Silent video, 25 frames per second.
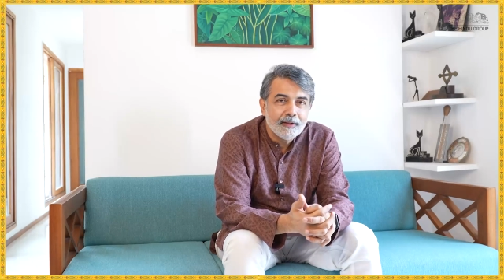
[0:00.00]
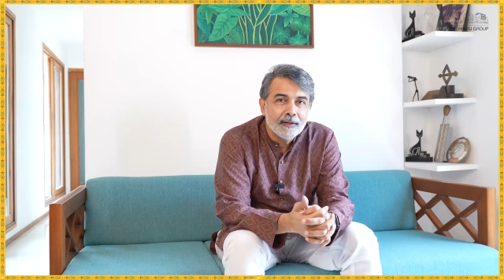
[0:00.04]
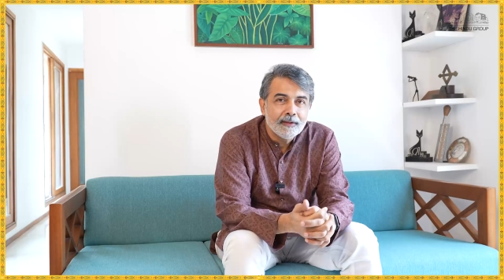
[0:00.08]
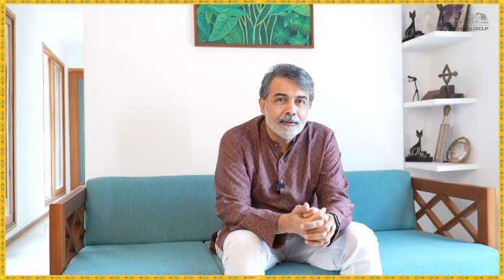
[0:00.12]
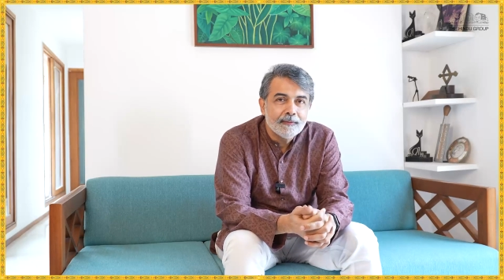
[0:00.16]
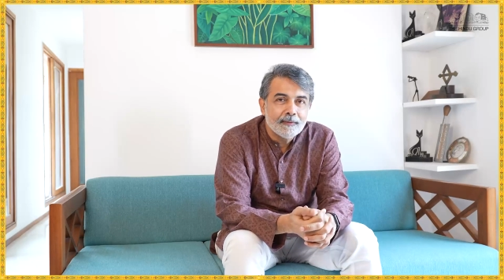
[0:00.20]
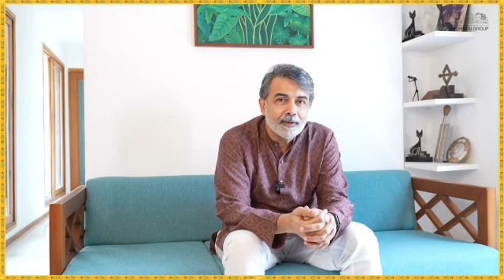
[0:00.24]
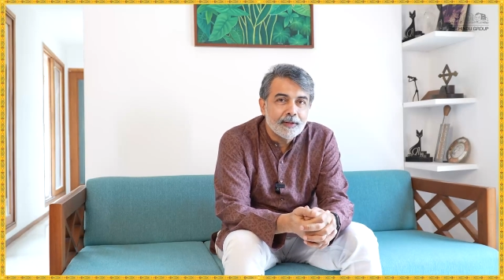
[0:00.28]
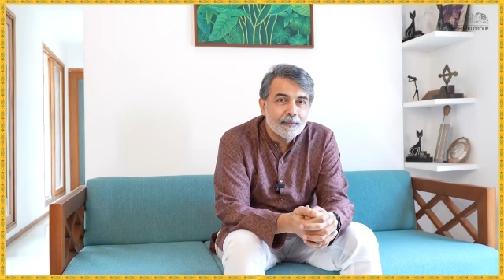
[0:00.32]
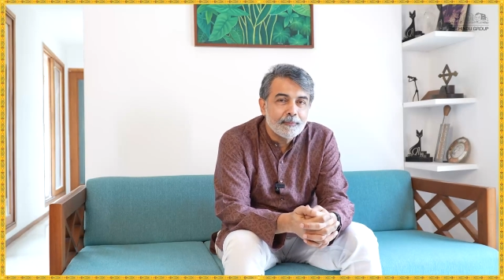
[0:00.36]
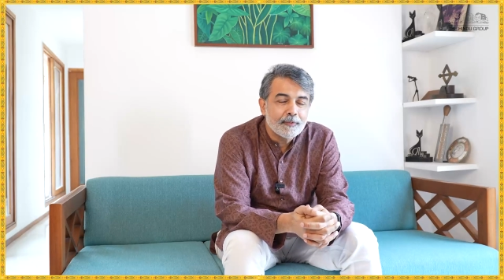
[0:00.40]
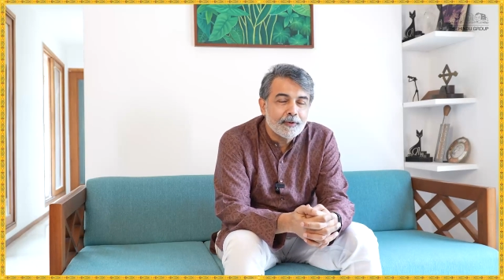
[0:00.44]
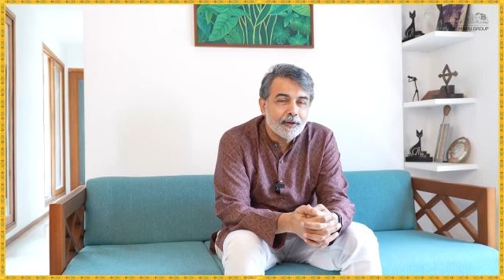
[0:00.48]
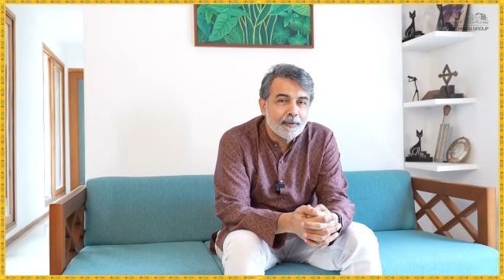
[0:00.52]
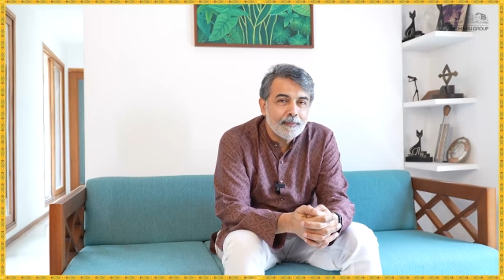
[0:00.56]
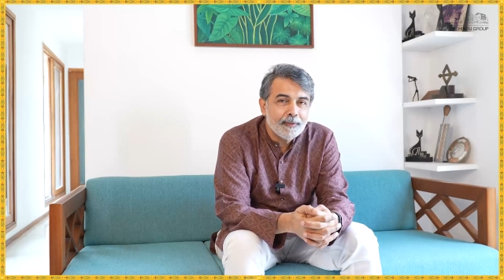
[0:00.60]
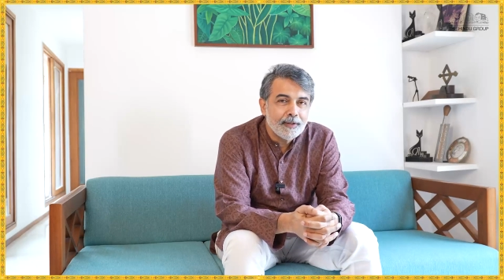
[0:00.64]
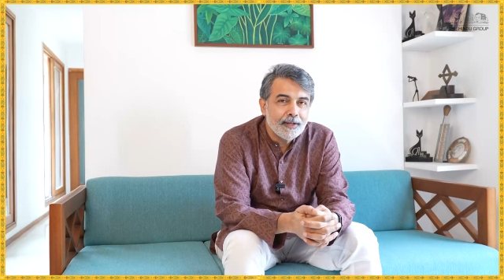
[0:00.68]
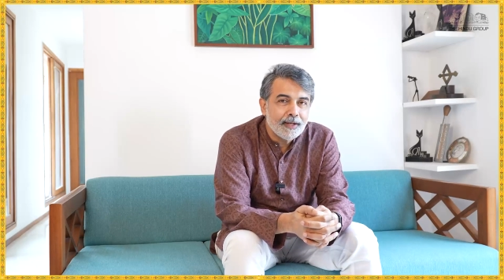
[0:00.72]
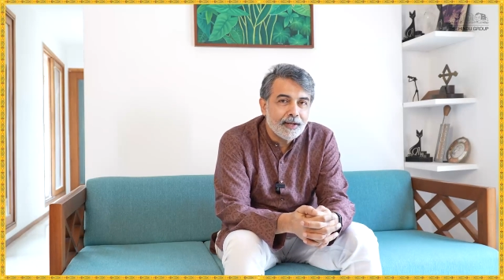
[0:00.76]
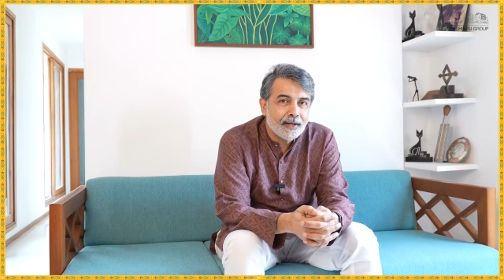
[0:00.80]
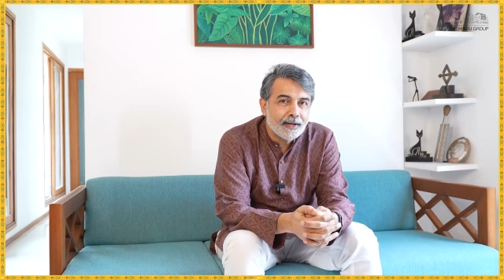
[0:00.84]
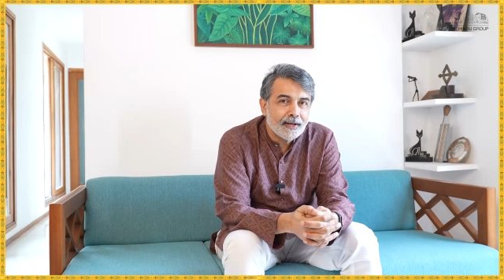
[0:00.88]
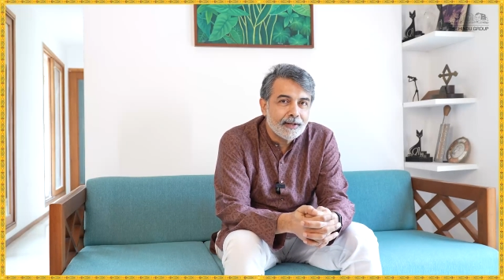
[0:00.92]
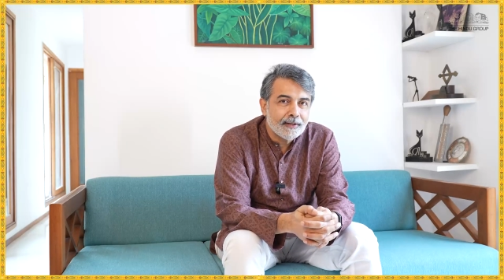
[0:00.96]
would have
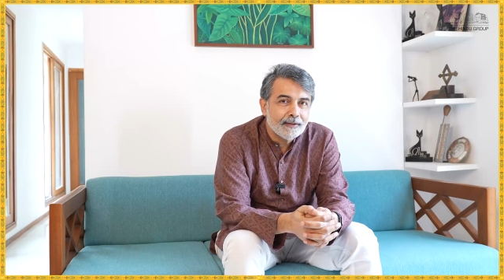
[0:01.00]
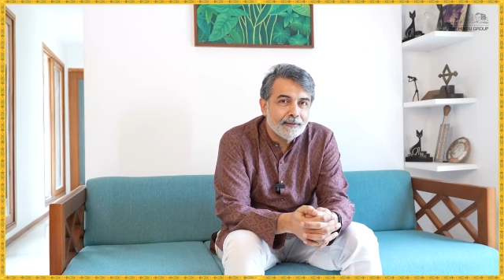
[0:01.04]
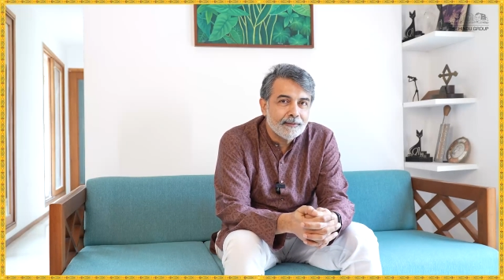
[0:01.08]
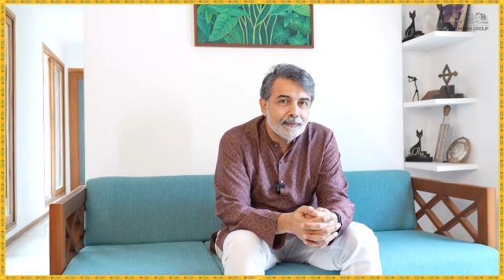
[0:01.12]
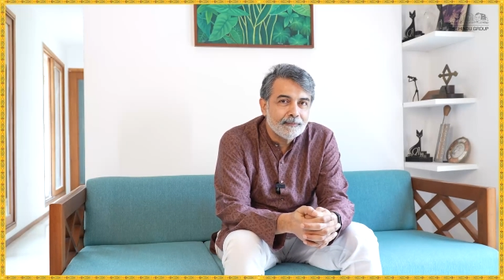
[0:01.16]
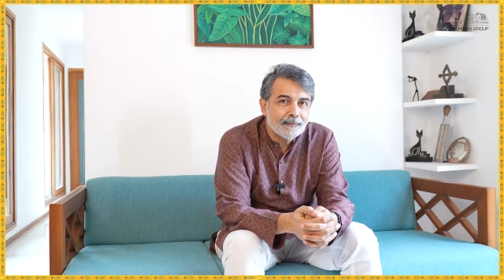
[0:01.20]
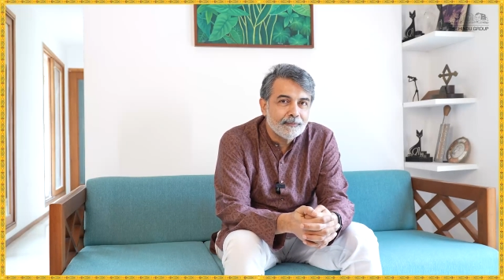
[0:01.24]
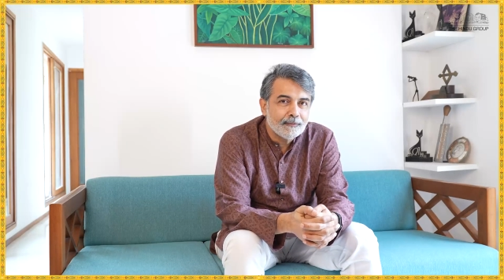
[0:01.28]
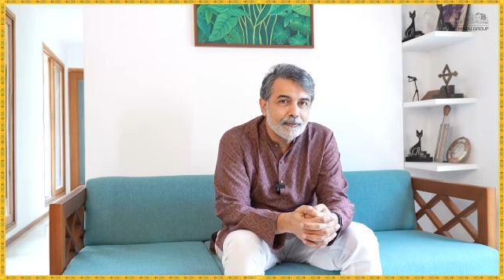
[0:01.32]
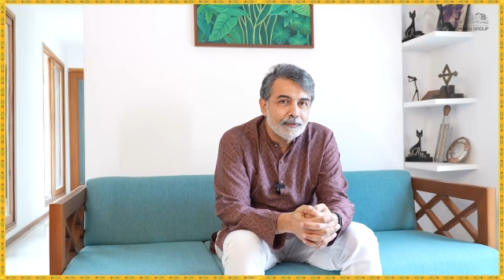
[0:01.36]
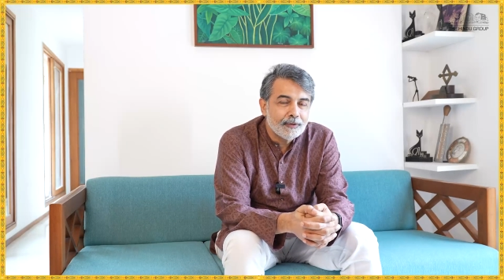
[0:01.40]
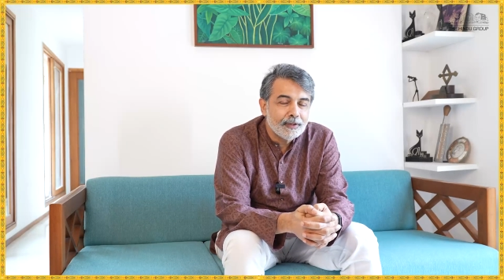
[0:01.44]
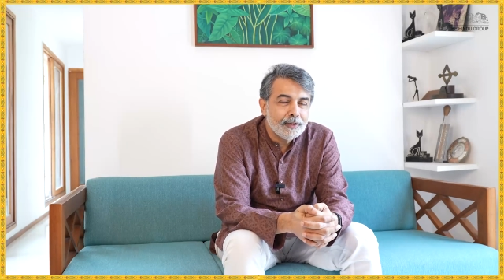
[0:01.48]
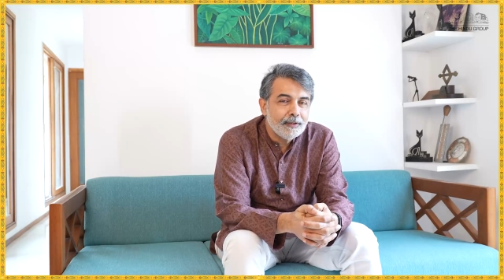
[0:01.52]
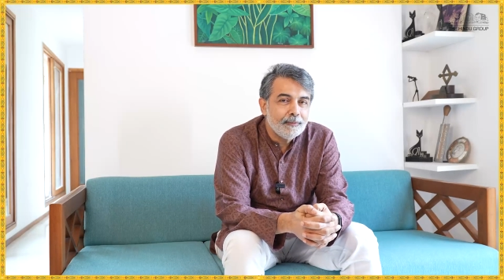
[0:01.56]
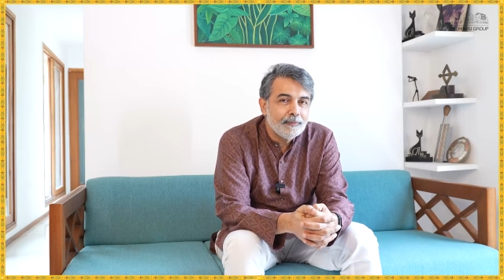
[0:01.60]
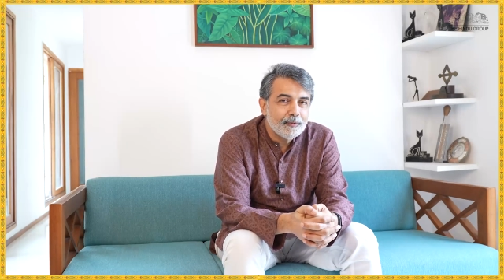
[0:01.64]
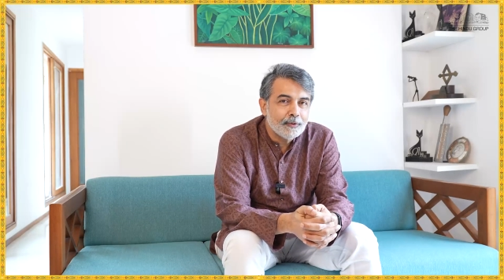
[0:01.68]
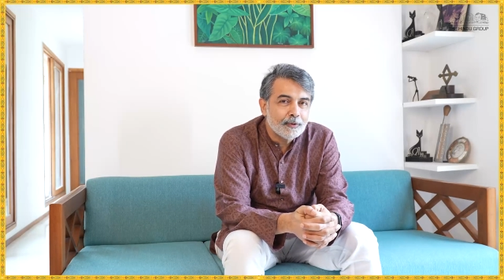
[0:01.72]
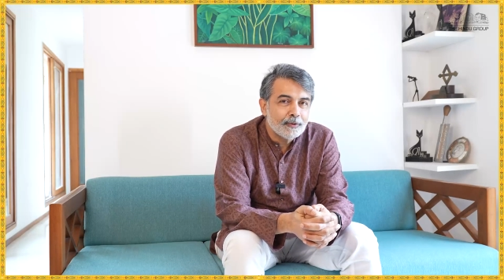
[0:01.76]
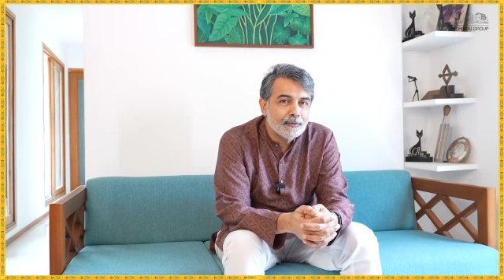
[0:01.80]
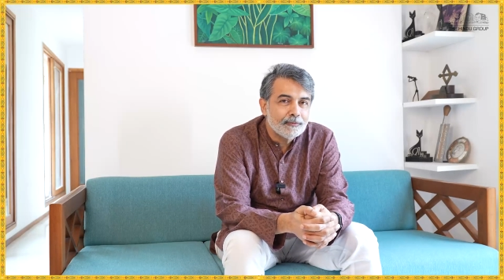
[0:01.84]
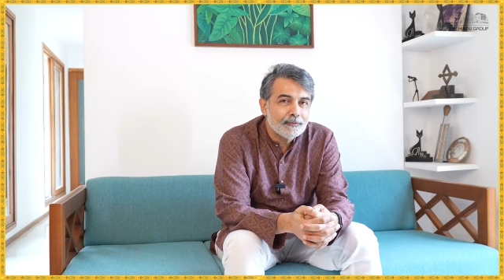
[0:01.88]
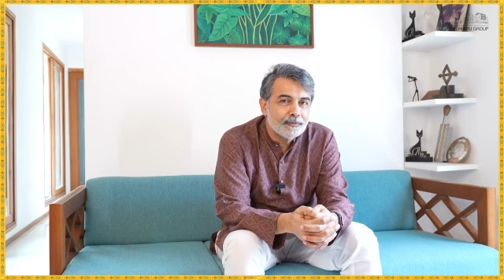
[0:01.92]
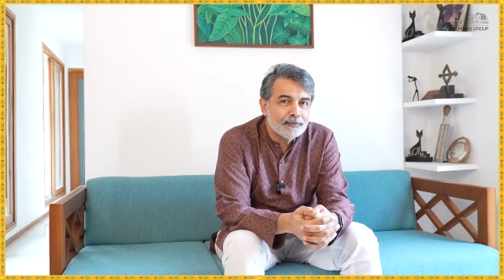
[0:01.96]
probably had a really
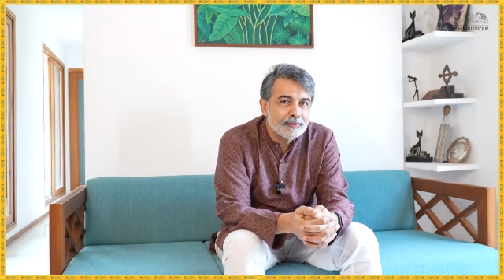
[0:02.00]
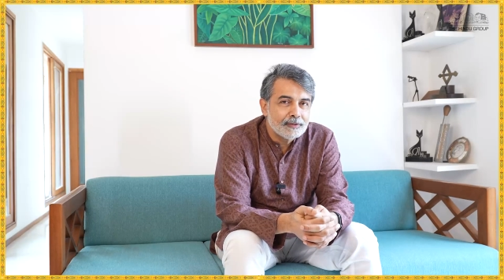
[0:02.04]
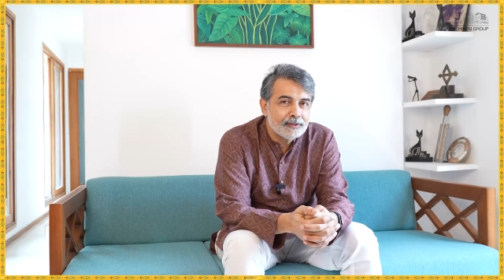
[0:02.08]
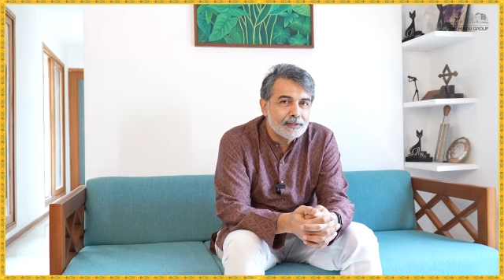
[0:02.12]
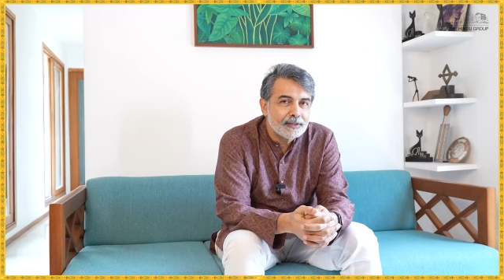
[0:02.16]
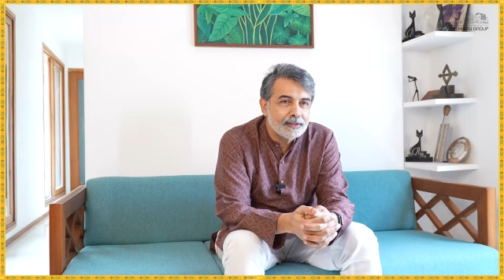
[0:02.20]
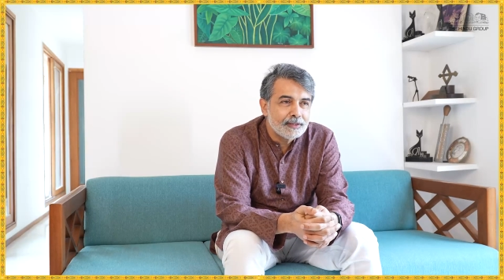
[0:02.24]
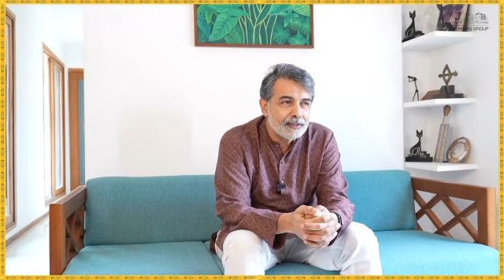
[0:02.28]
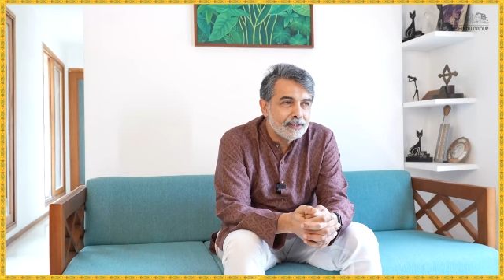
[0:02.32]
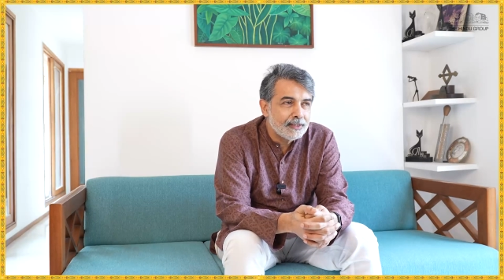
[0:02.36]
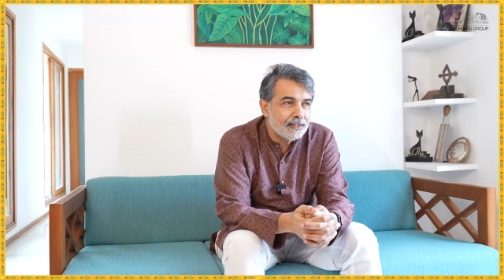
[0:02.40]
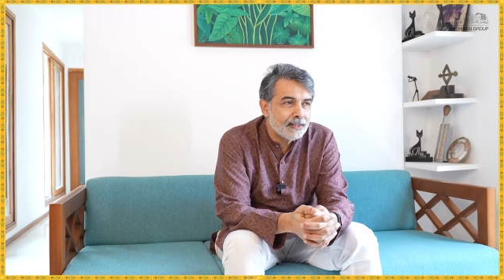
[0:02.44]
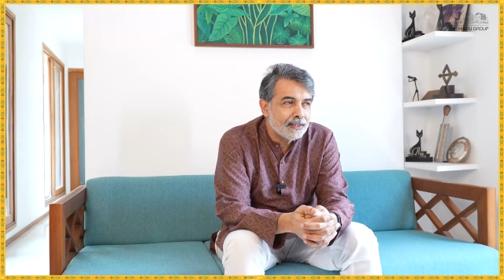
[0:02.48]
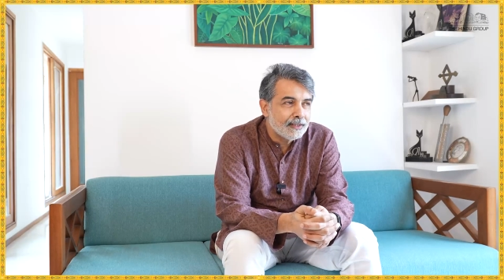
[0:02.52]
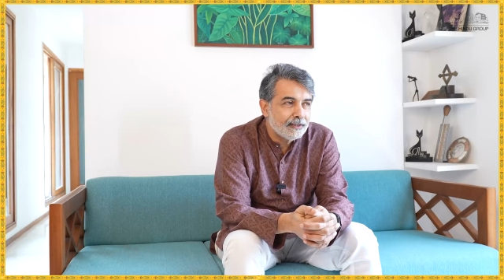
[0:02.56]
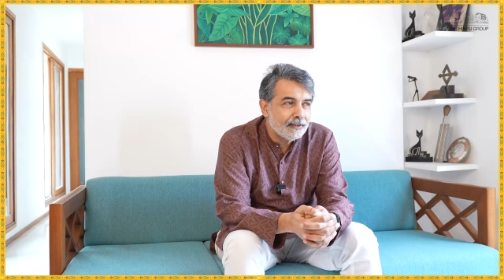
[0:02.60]
beautiful city,